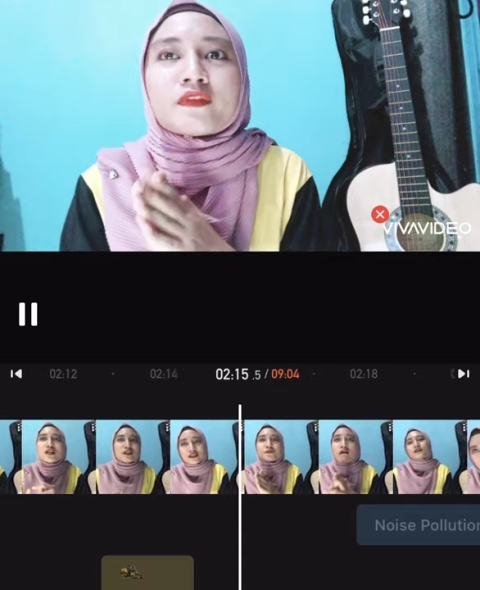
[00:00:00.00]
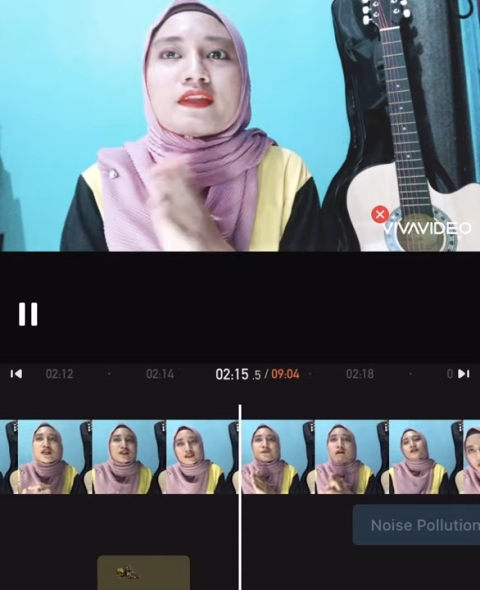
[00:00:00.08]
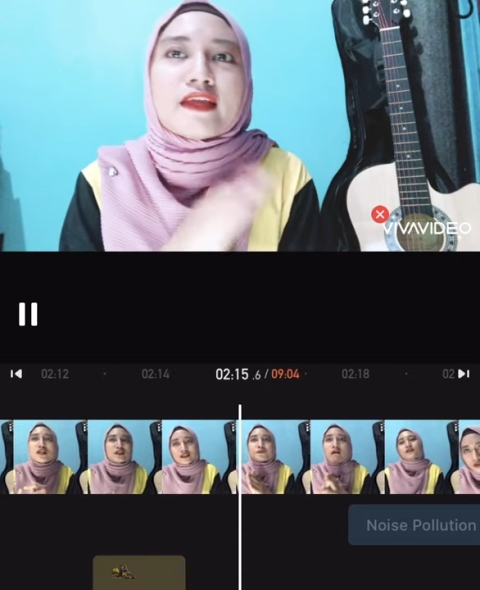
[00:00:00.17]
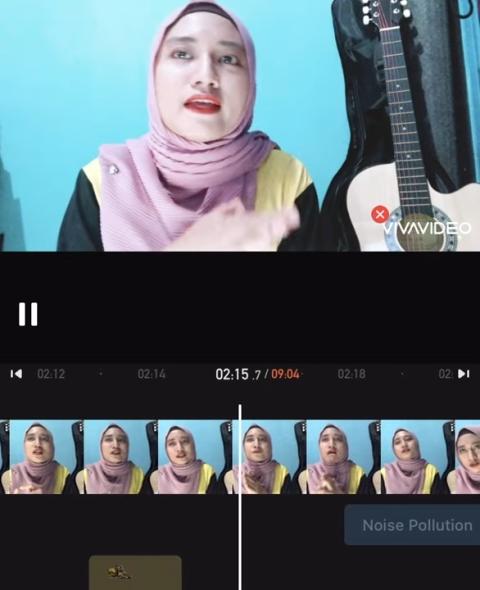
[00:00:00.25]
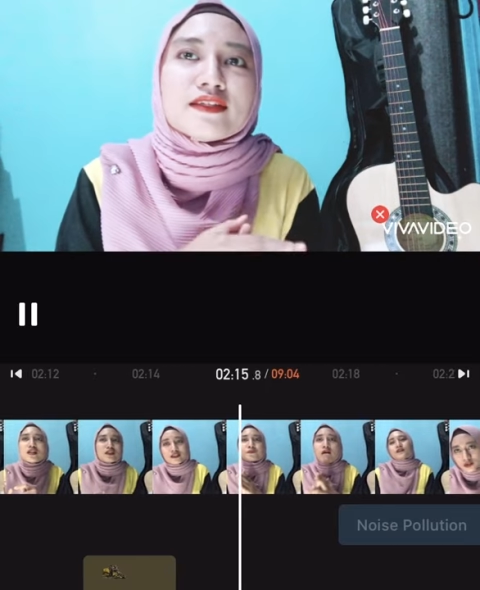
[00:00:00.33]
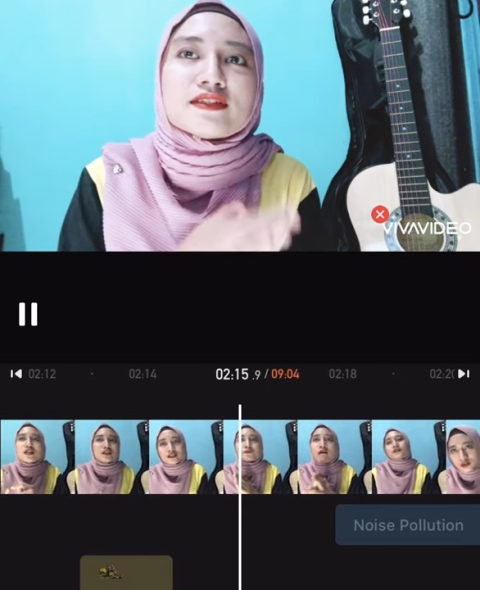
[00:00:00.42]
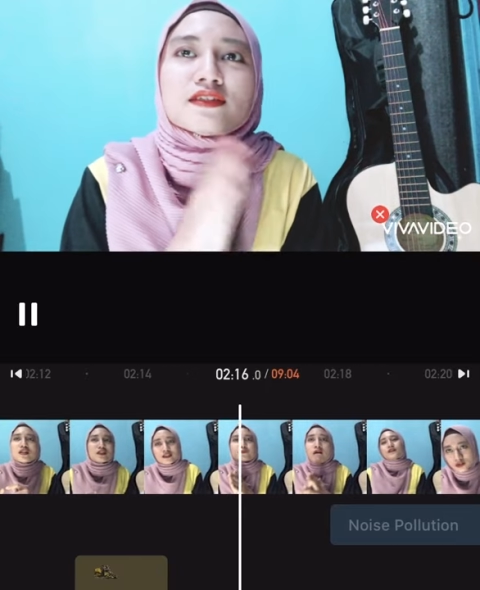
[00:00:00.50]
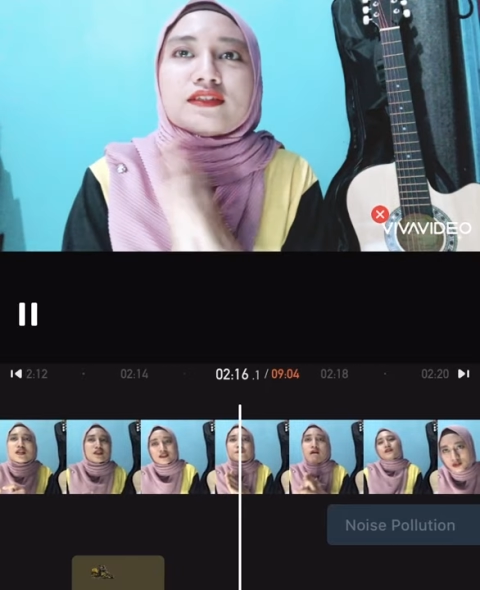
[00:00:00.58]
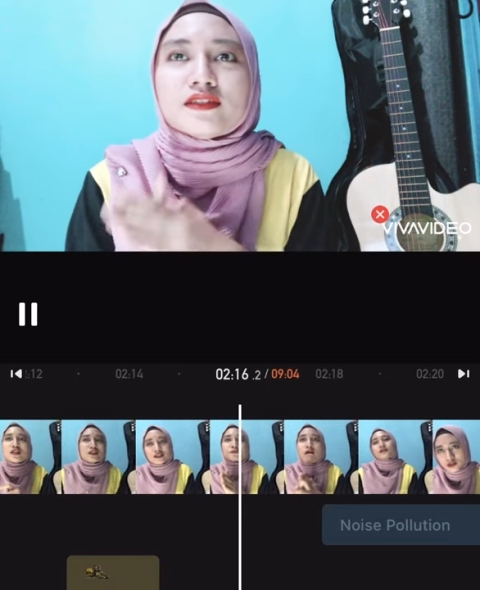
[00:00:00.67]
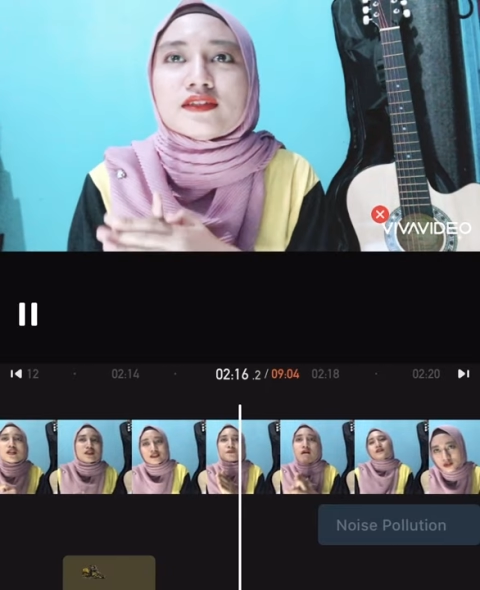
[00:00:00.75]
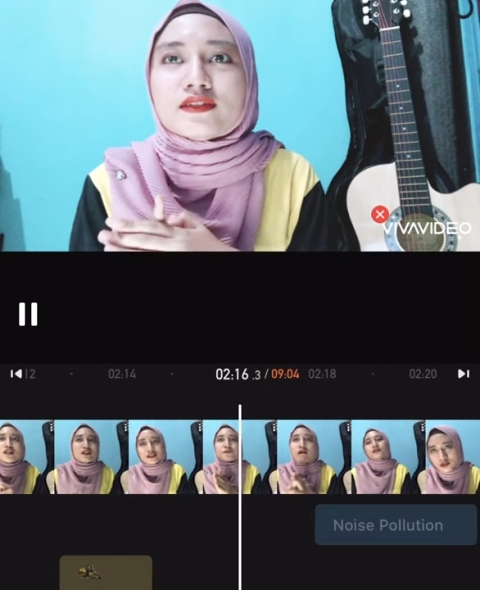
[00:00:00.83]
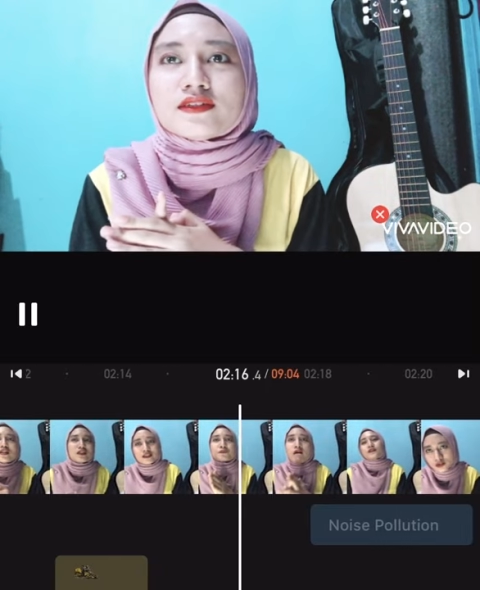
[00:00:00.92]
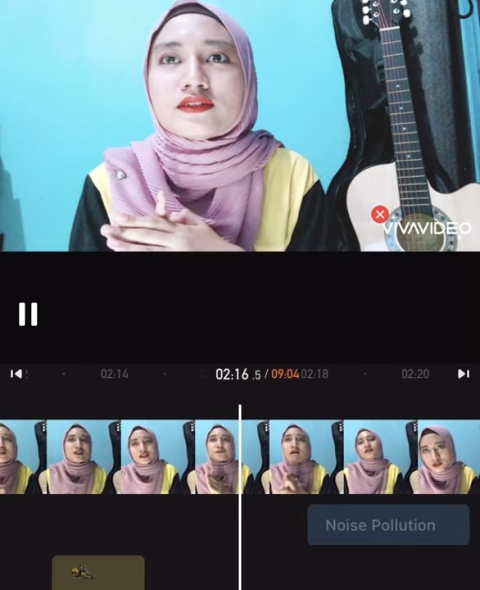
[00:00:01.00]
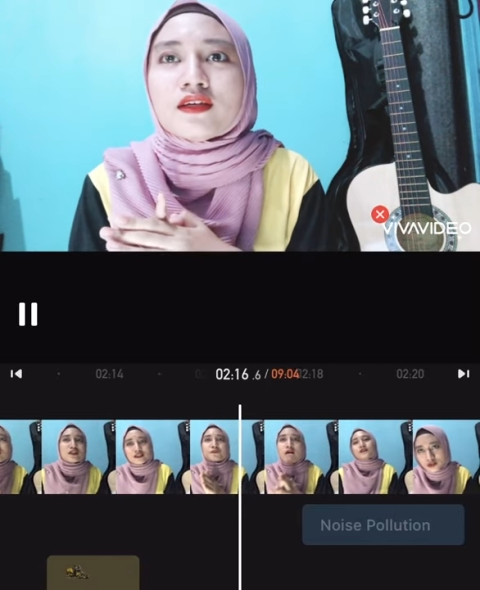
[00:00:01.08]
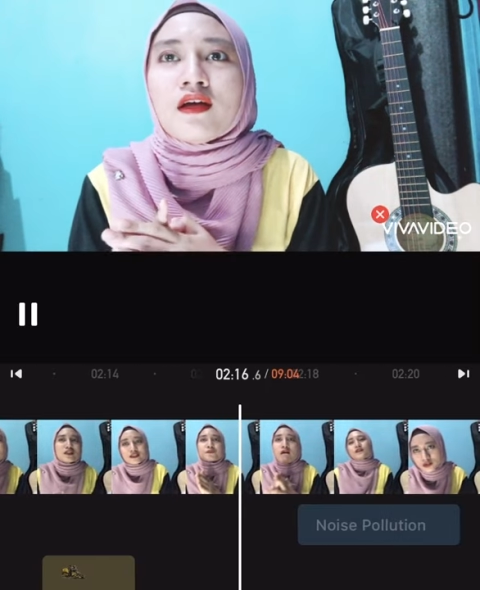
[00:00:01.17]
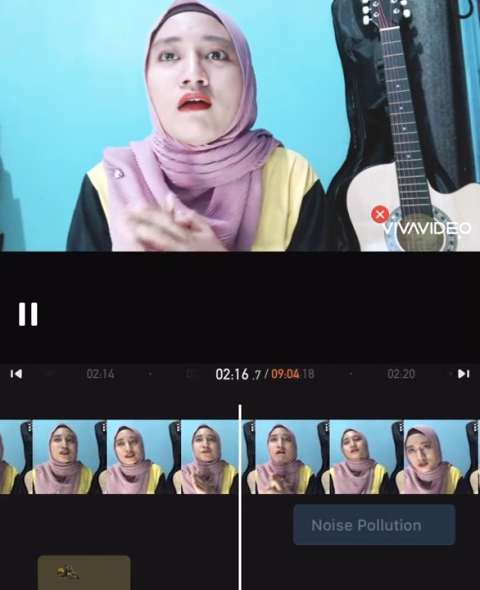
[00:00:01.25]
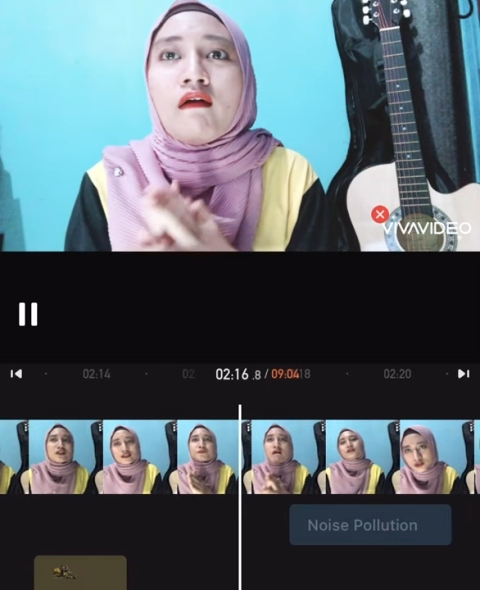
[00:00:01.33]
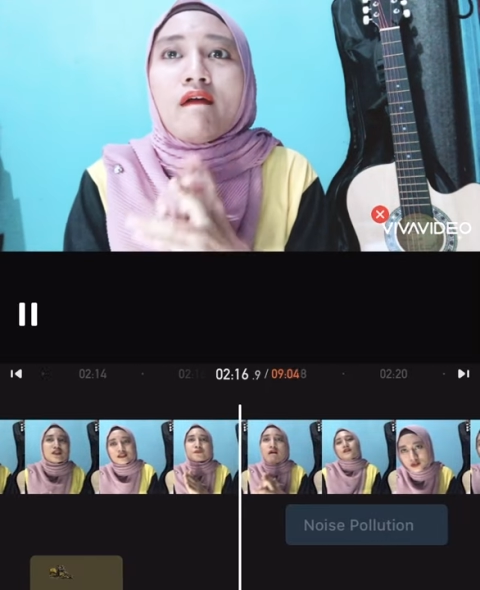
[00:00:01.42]
Next is
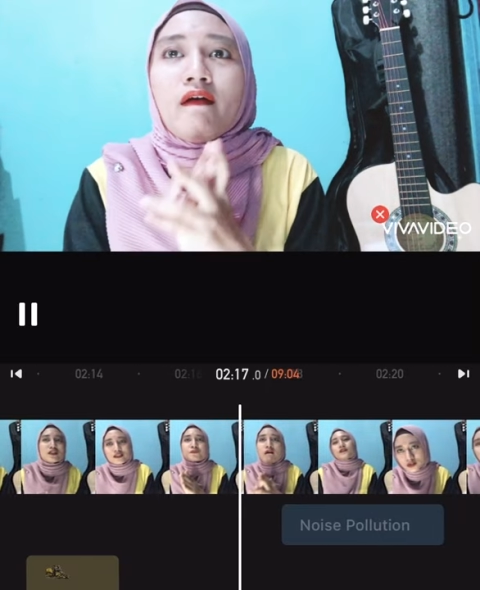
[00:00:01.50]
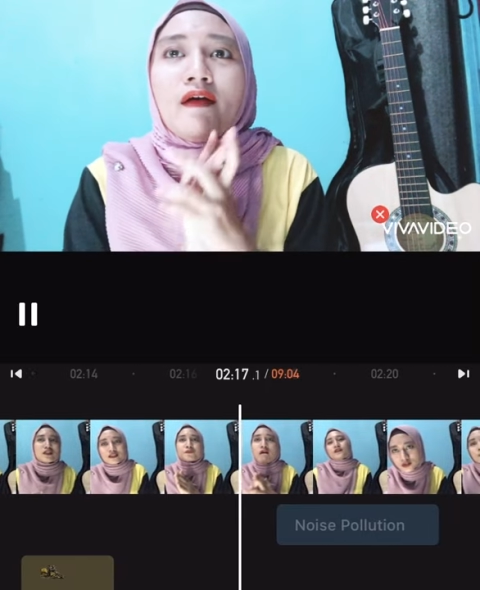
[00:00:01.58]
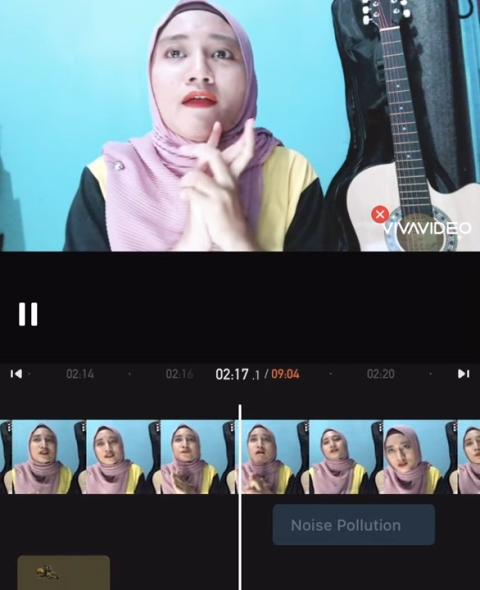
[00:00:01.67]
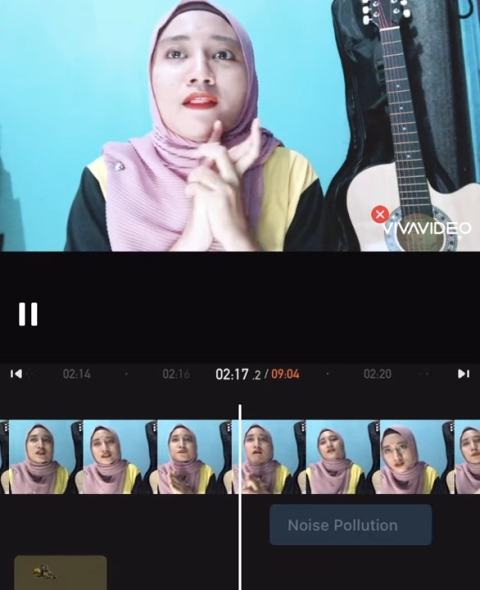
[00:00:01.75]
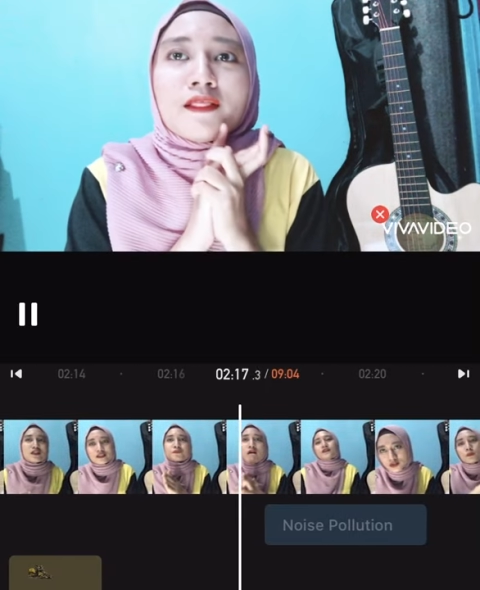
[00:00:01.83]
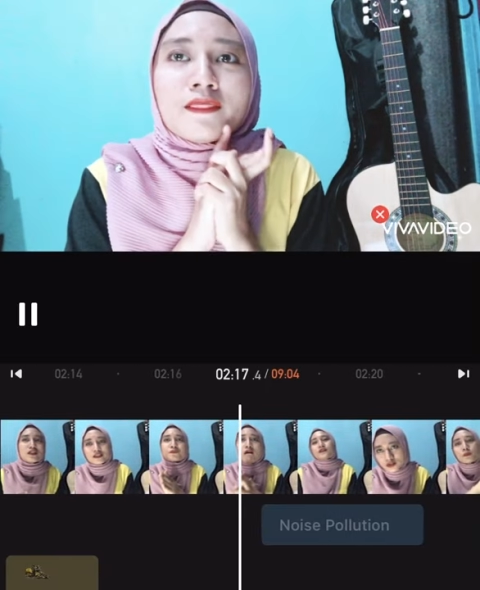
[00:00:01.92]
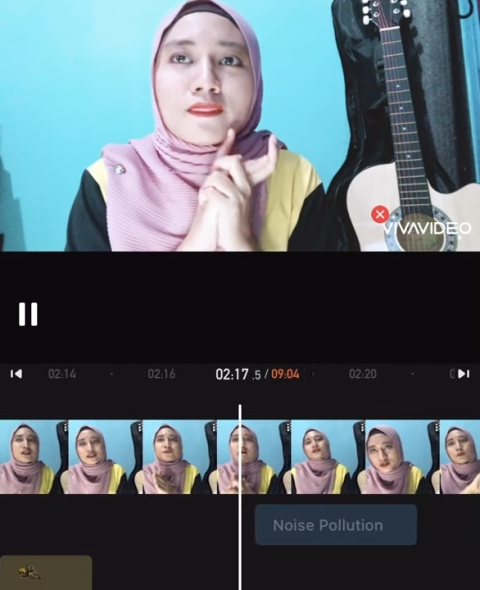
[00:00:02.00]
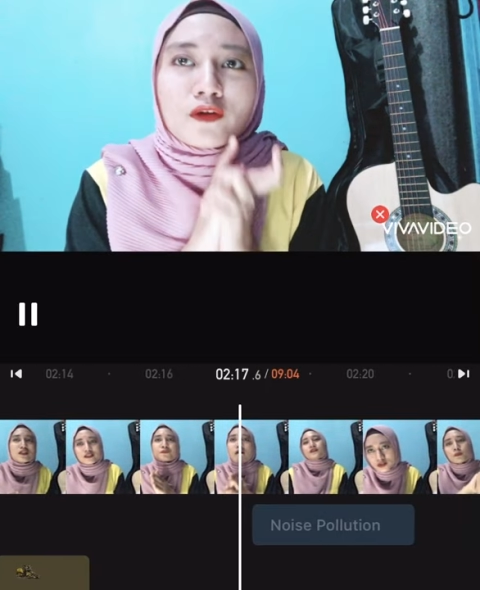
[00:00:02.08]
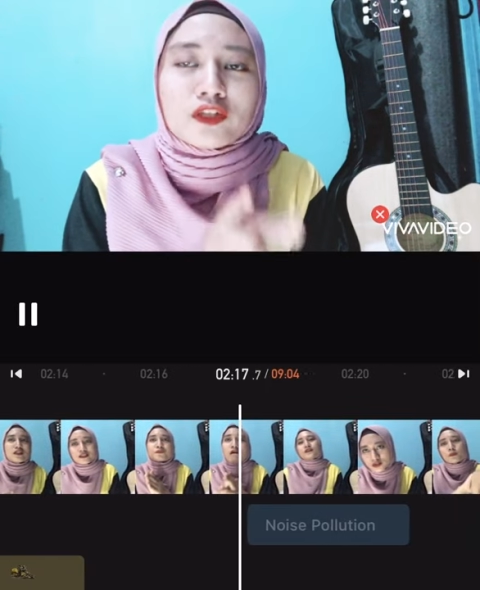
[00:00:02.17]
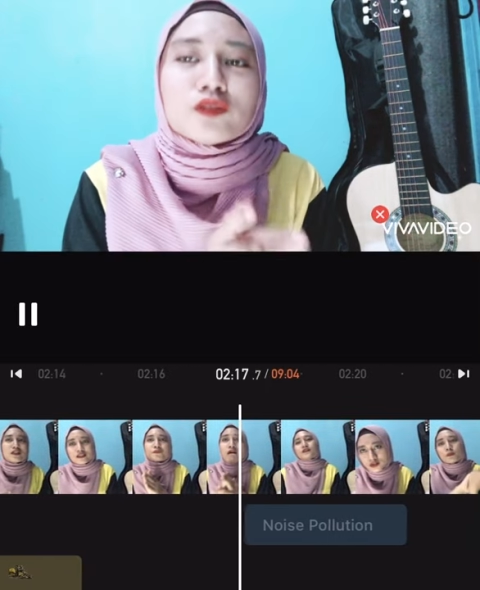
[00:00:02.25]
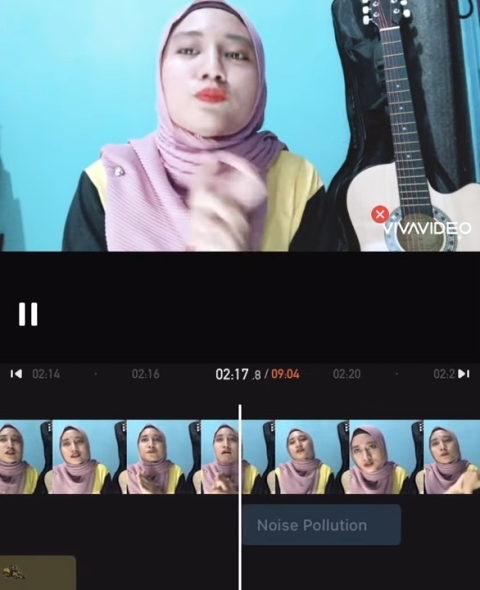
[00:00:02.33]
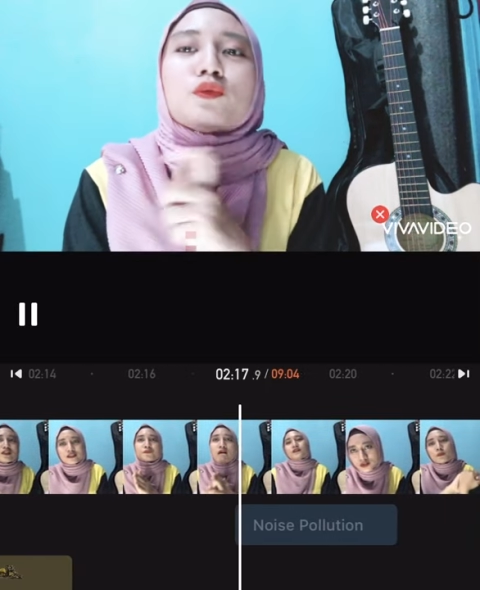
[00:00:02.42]
noise